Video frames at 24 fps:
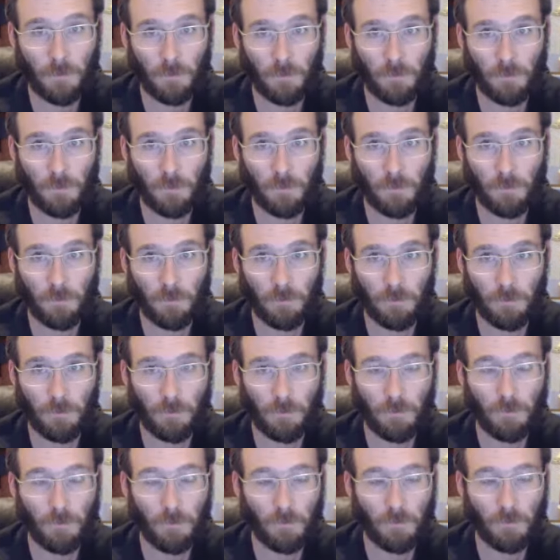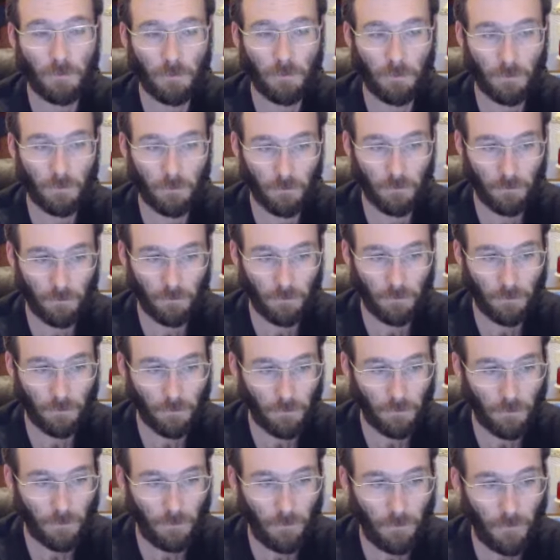
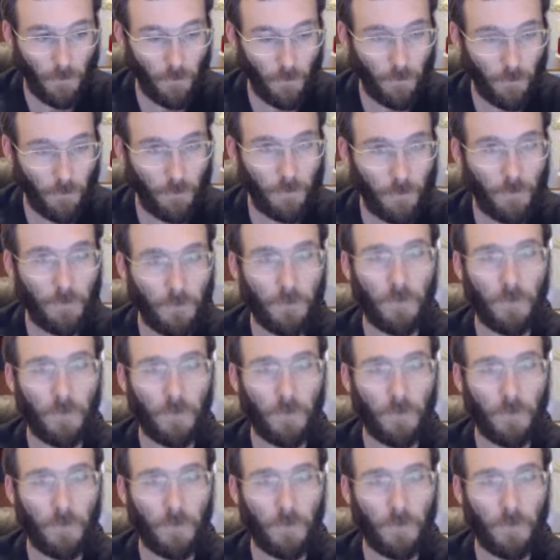Nobody speaks.